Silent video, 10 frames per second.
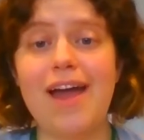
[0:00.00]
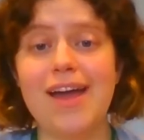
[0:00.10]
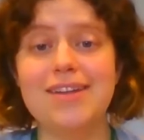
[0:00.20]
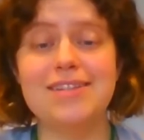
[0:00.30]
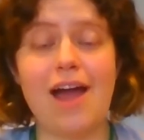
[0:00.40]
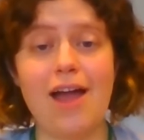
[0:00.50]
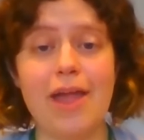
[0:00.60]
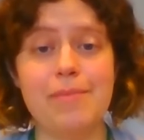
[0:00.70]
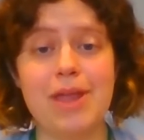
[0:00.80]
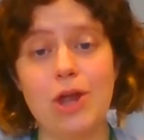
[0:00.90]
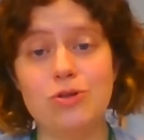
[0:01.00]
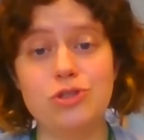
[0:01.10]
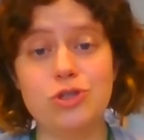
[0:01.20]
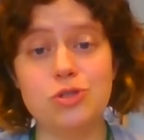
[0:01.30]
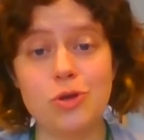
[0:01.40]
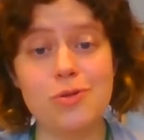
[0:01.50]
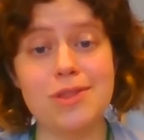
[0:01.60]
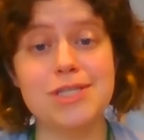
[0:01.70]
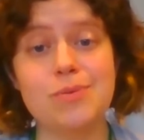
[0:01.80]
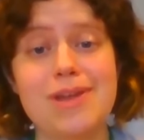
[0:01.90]
and I am here to show you
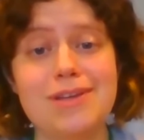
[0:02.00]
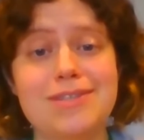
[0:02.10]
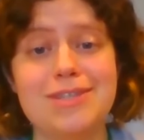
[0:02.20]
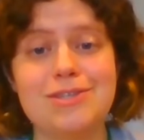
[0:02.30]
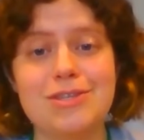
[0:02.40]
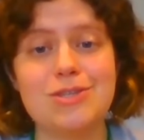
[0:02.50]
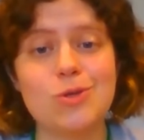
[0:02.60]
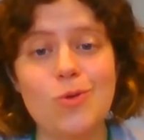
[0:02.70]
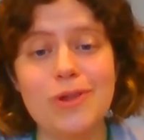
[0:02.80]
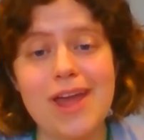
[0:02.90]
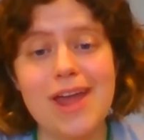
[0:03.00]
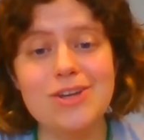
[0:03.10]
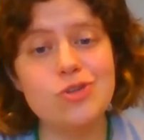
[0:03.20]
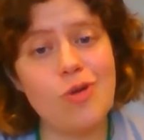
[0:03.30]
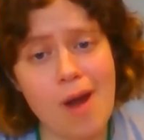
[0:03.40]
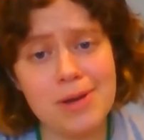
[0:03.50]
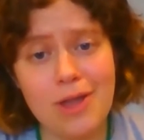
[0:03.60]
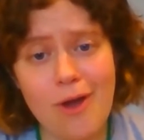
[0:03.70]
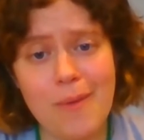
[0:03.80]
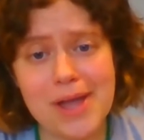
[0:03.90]
this week's school age grab
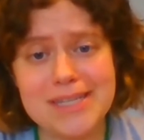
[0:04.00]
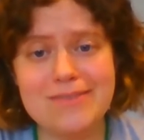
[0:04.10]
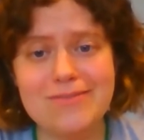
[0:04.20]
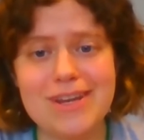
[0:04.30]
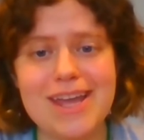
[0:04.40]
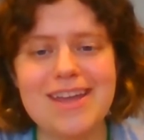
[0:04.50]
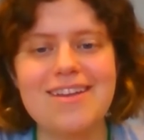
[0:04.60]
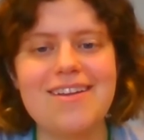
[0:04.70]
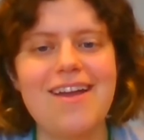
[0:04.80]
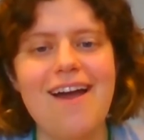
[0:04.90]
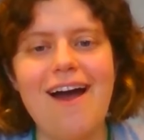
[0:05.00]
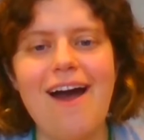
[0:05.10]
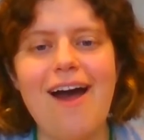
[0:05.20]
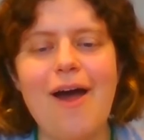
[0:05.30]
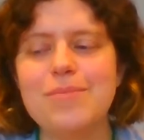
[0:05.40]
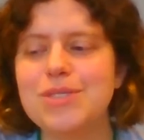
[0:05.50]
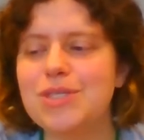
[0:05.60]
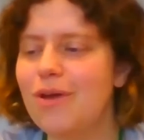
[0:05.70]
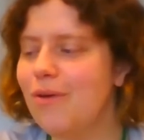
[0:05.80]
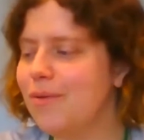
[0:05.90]
and go activity.
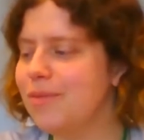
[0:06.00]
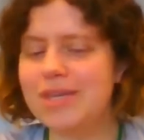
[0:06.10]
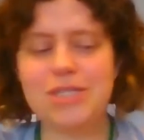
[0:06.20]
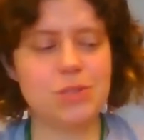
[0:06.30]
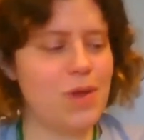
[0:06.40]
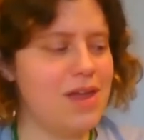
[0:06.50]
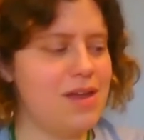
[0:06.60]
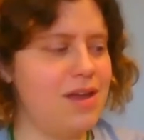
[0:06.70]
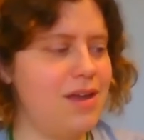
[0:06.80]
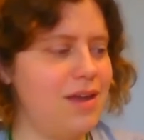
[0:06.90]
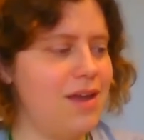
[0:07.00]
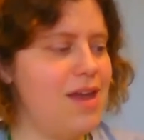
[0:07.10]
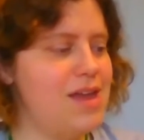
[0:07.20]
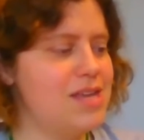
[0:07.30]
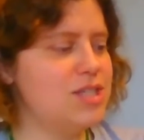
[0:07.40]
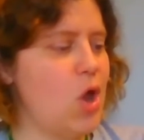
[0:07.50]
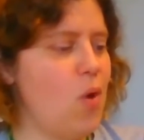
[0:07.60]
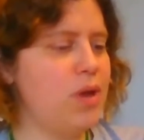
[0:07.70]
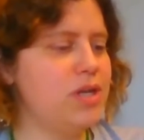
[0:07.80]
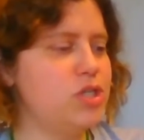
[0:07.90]
So this week is
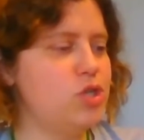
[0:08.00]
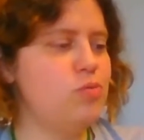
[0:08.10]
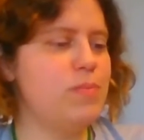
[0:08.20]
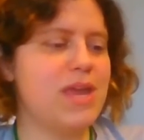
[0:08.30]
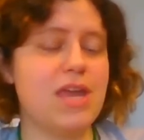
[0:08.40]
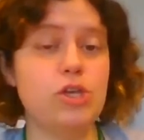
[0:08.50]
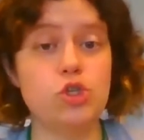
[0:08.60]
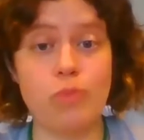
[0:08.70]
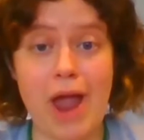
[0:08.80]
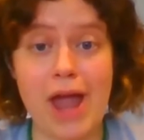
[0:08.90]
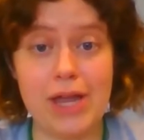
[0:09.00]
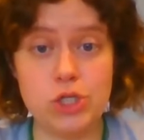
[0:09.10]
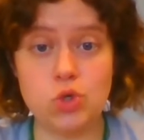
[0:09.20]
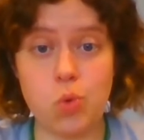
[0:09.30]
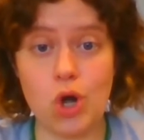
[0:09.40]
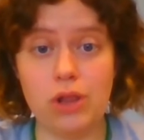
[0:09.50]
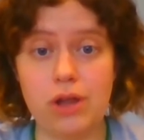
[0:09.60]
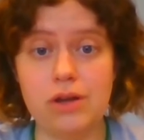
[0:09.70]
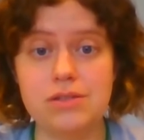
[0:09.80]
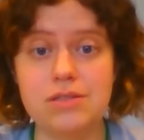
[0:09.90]
going to be Dragon
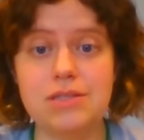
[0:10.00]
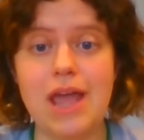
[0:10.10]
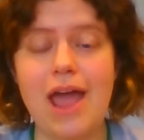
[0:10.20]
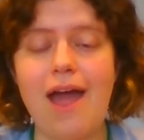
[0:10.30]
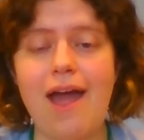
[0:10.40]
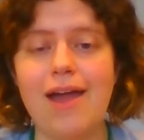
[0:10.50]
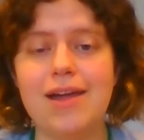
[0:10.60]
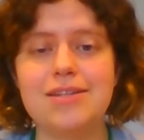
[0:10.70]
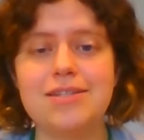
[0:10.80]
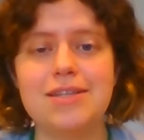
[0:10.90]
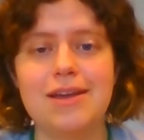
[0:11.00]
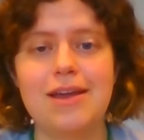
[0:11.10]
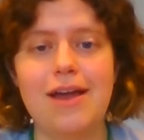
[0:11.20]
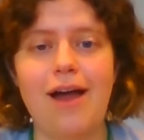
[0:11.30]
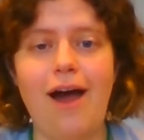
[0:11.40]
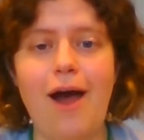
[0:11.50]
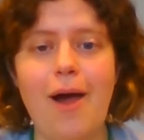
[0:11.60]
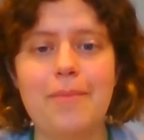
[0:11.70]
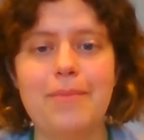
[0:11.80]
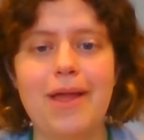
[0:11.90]
Twirlers, and
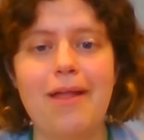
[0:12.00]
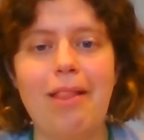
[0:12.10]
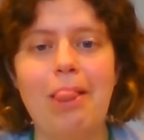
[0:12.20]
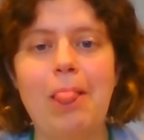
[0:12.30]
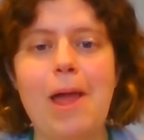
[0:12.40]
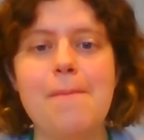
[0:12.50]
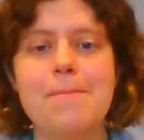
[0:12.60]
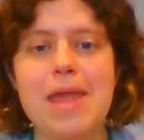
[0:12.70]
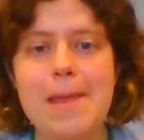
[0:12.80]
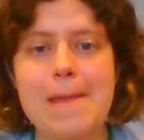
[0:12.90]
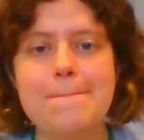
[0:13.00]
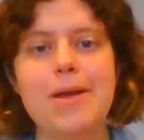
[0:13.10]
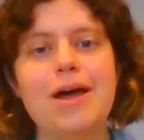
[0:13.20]
let me